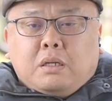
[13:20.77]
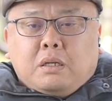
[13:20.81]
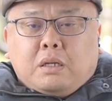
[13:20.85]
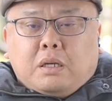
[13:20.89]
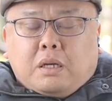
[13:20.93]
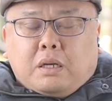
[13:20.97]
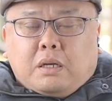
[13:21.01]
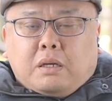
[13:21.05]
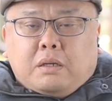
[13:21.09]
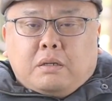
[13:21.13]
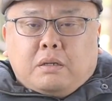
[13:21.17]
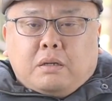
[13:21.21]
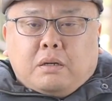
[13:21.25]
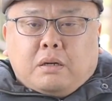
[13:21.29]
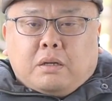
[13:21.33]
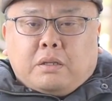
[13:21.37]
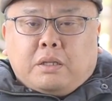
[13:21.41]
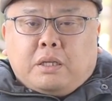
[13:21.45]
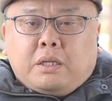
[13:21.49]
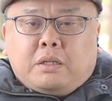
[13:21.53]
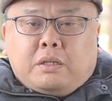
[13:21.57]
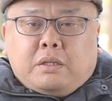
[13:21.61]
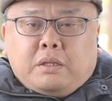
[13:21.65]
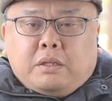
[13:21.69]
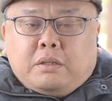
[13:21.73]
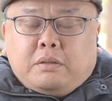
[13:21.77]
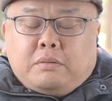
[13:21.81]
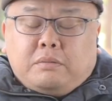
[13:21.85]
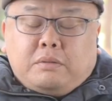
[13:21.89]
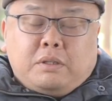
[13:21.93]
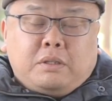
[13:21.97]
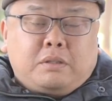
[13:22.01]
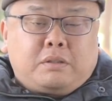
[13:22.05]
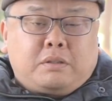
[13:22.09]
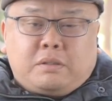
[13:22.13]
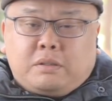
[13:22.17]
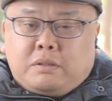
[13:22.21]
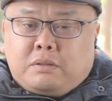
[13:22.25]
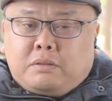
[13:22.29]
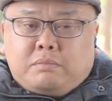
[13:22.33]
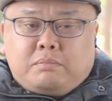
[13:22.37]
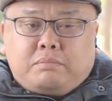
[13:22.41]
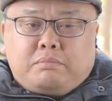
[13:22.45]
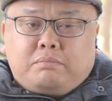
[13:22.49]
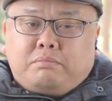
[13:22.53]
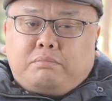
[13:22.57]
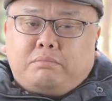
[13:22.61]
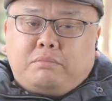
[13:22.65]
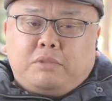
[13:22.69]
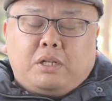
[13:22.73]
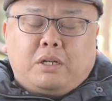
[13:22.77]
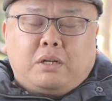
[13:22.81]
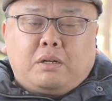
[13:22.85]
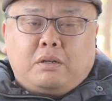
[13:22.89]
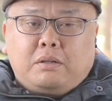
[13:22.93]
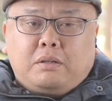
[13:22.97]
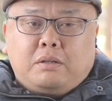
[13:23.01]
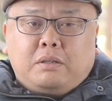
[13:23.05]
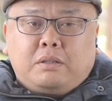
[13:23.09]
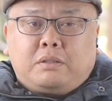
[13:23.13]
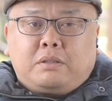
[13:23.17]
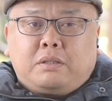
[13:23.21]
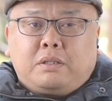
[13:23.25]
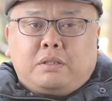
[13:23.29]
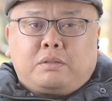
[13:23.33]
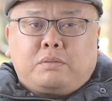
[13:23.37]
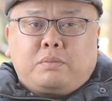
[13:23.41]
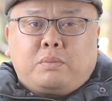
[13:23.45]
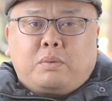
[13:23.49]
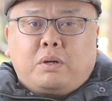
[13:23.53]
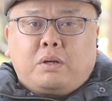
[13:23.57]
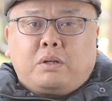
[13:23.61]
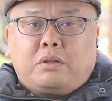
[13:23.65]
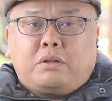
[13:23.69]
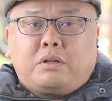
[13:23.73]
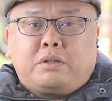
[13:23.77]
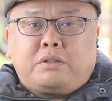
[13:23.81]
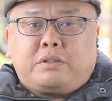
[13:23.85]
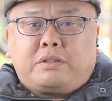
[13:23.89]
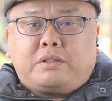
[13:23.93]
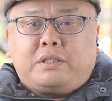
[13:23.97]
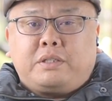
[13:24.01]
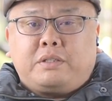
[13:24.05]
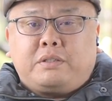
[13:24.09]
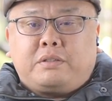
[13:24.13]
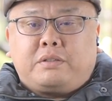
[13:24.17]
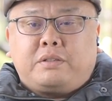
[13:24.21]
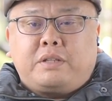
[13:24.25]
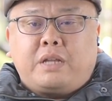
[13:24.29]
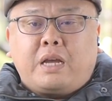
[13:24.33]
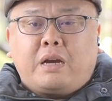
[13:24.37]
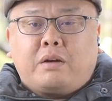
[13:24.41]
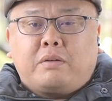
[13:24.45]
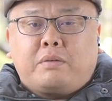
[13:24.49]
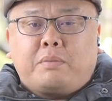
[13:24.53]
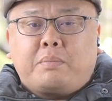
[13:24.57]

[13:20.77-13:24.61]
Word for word: Yeah, I think in, it's a, you know it's it's one of those things now.